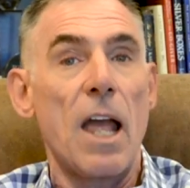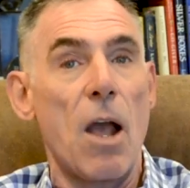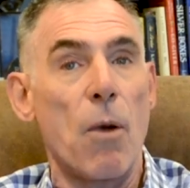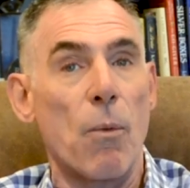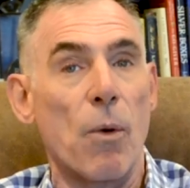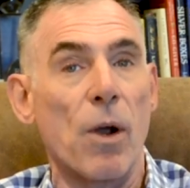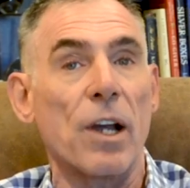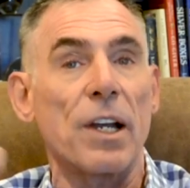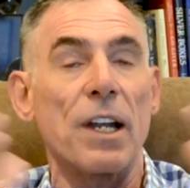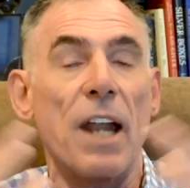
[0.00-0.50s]
And
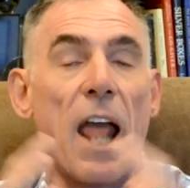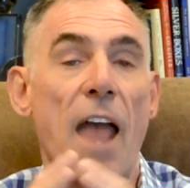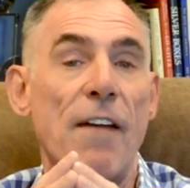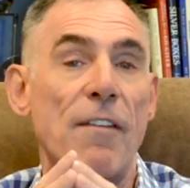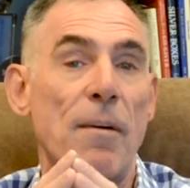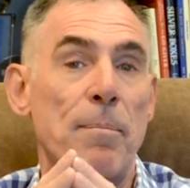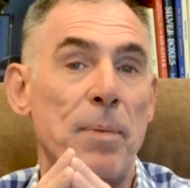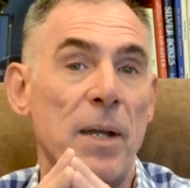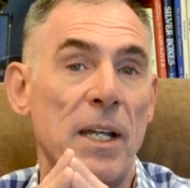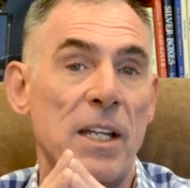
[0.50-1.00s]
we're going to
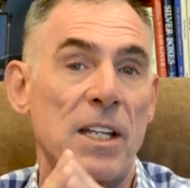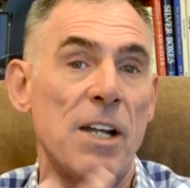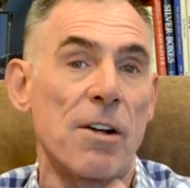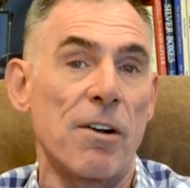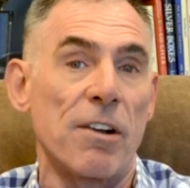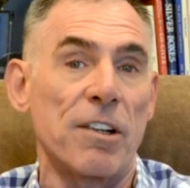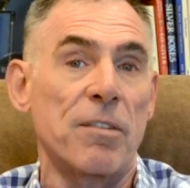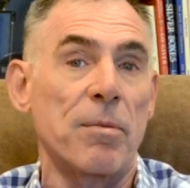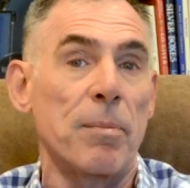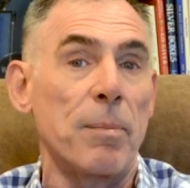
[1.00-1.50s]
have a big
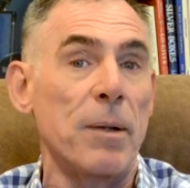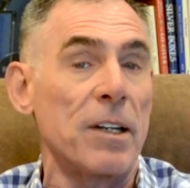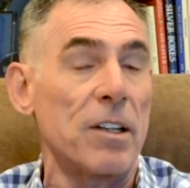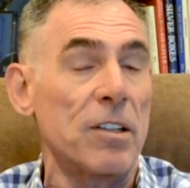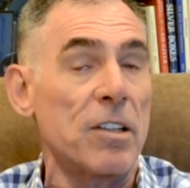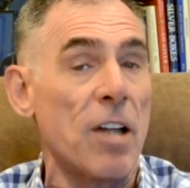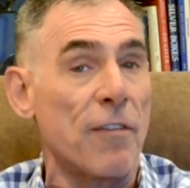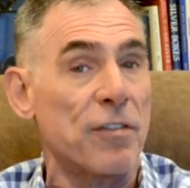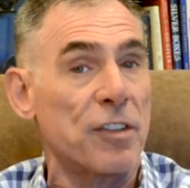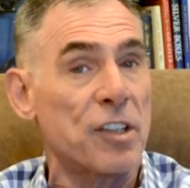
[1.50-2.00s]
year. It's been a
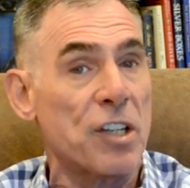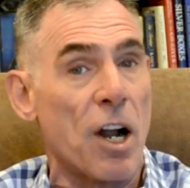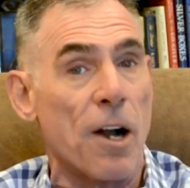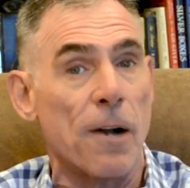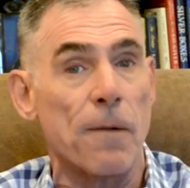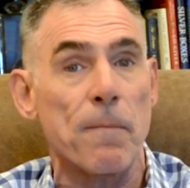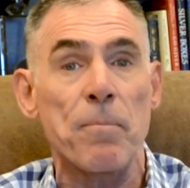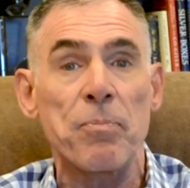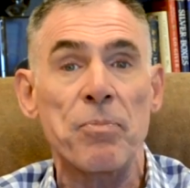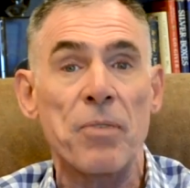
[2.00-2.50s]
tough
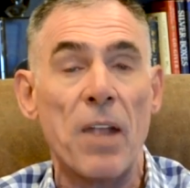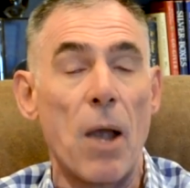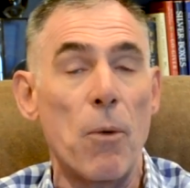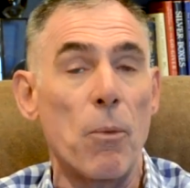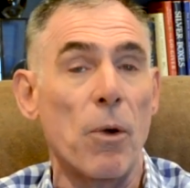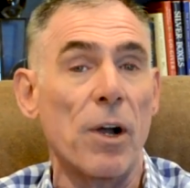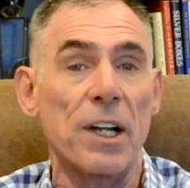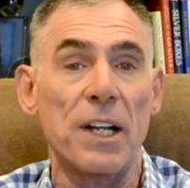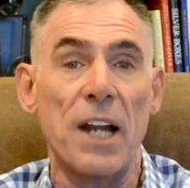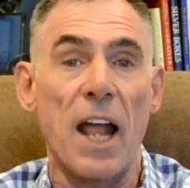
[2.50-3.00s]
start, and
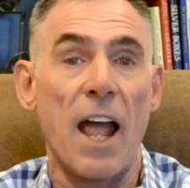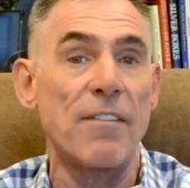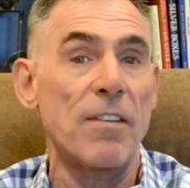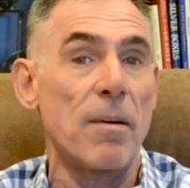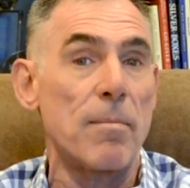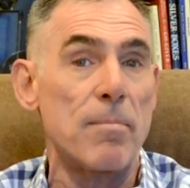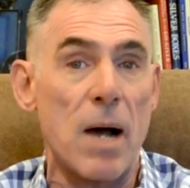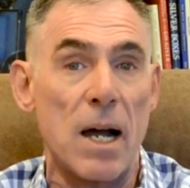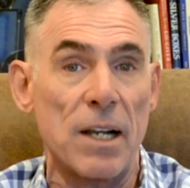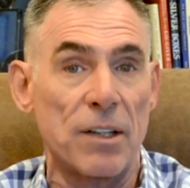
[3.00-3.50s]
we're going to have
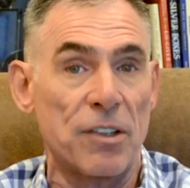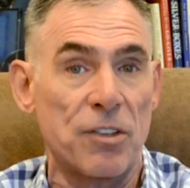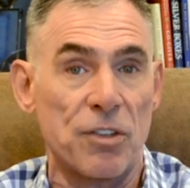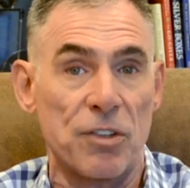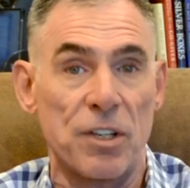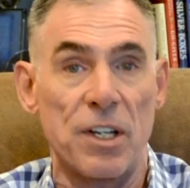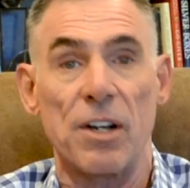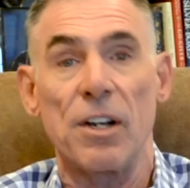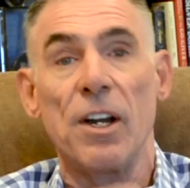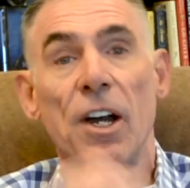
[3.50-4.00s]
a monster
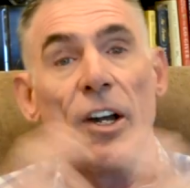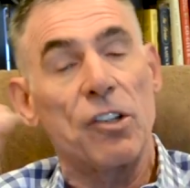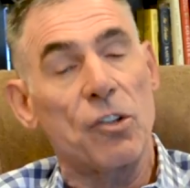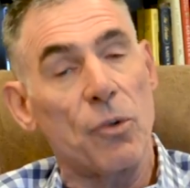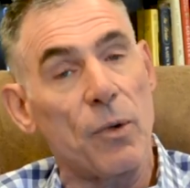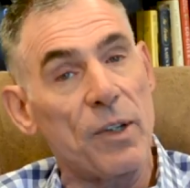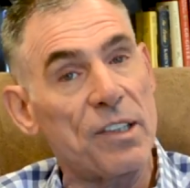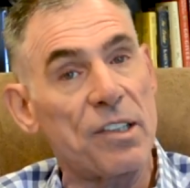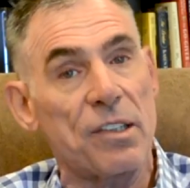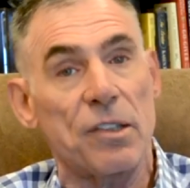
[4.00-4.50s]
year.
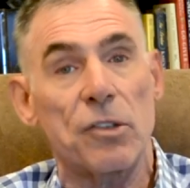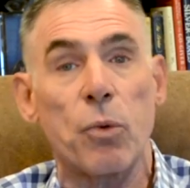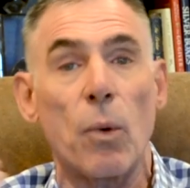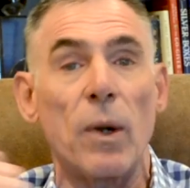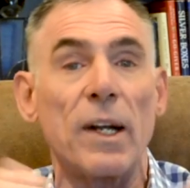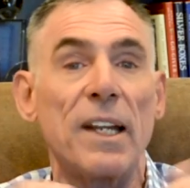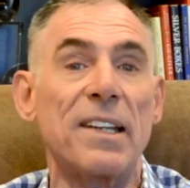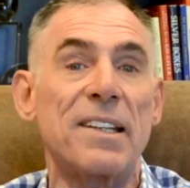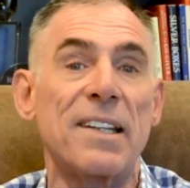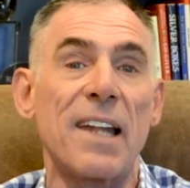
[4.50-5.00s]
So it's
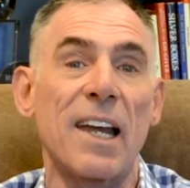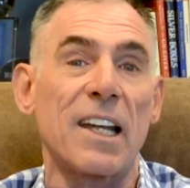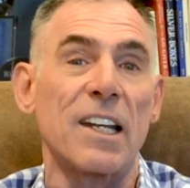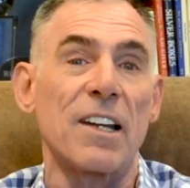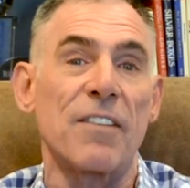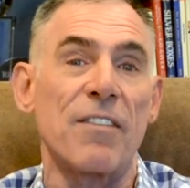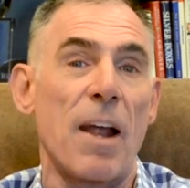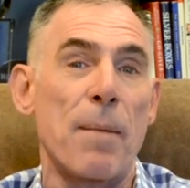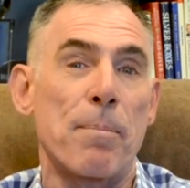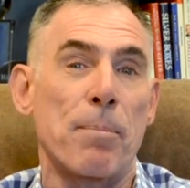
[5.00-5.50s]

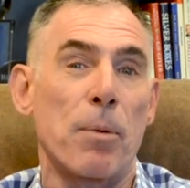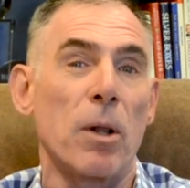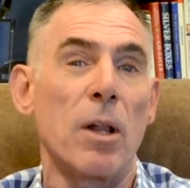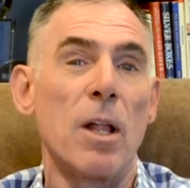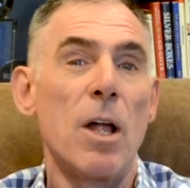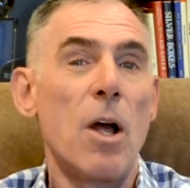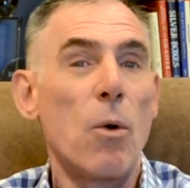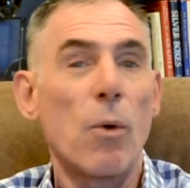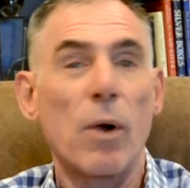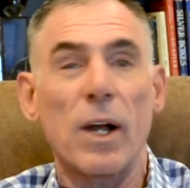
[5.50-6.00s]
22nd of
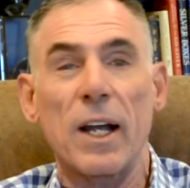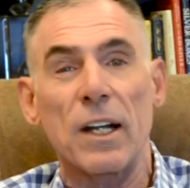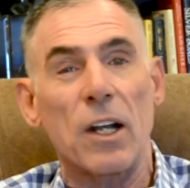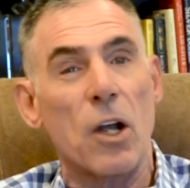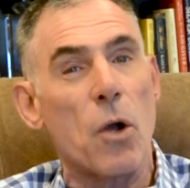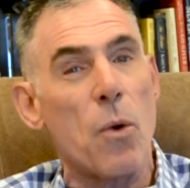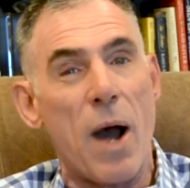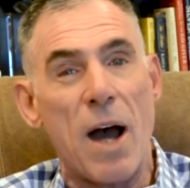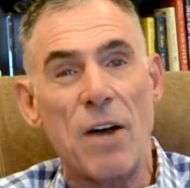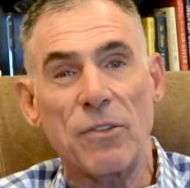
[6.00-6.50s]
April. We're going
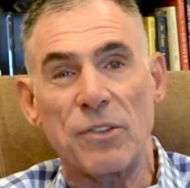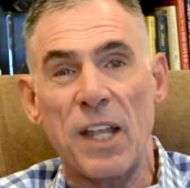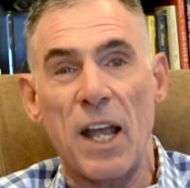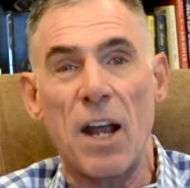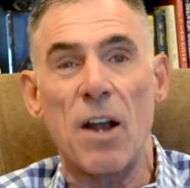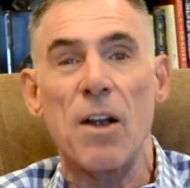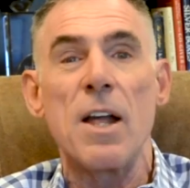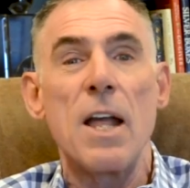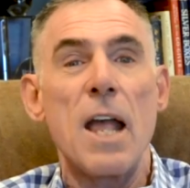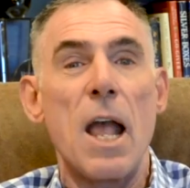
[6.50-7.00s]
to go out
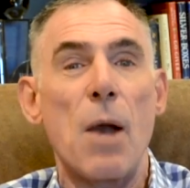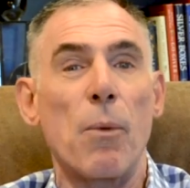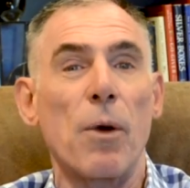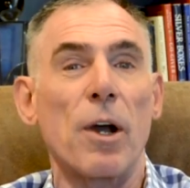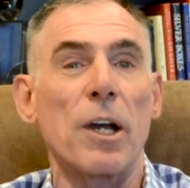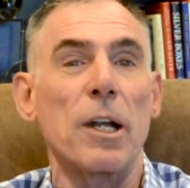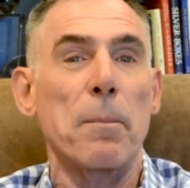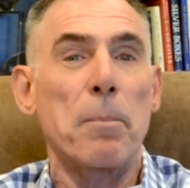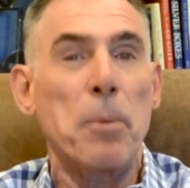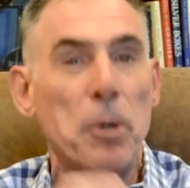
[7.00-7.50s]
there, and
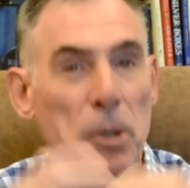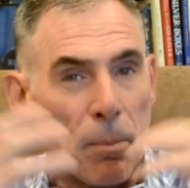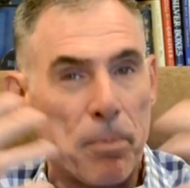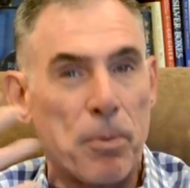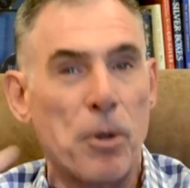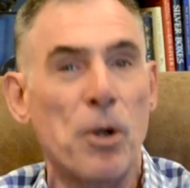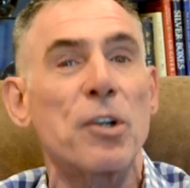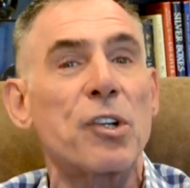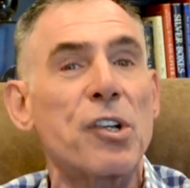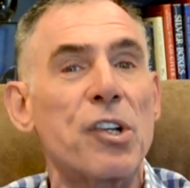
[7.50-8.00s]
we're going to put a
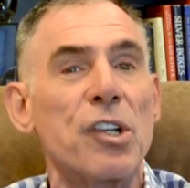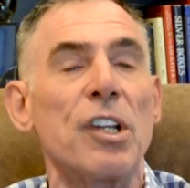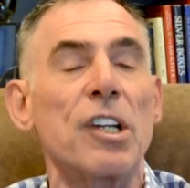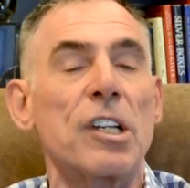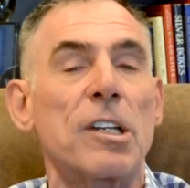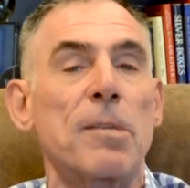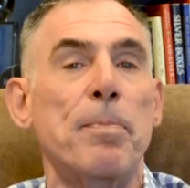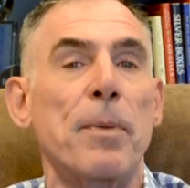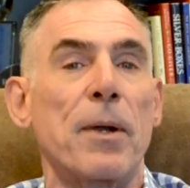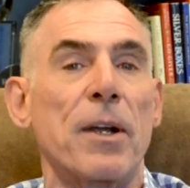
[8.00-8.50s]
personal
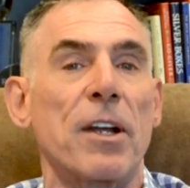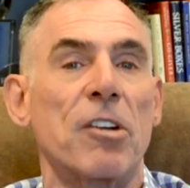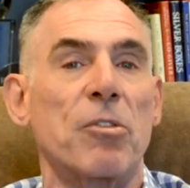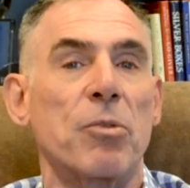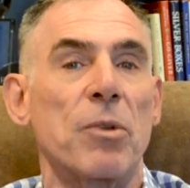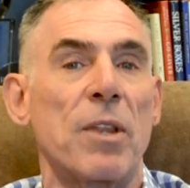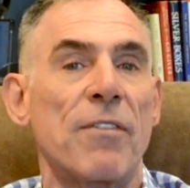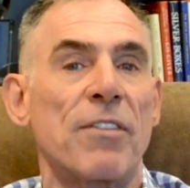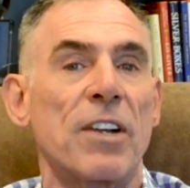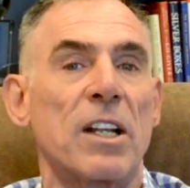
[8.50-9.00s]
experience
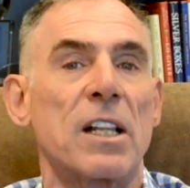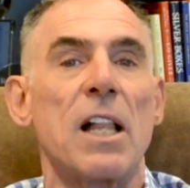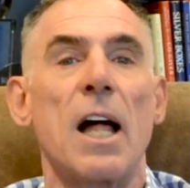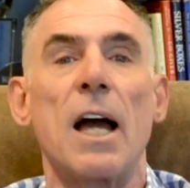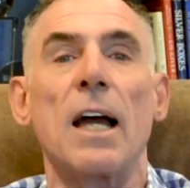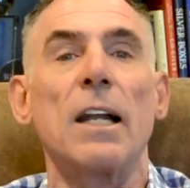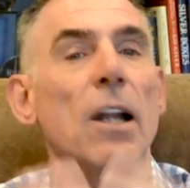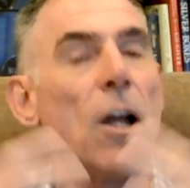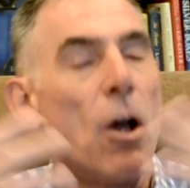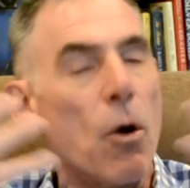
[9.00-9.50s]
with every
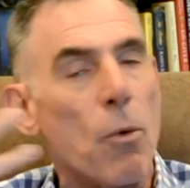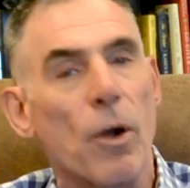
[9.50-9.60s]
client.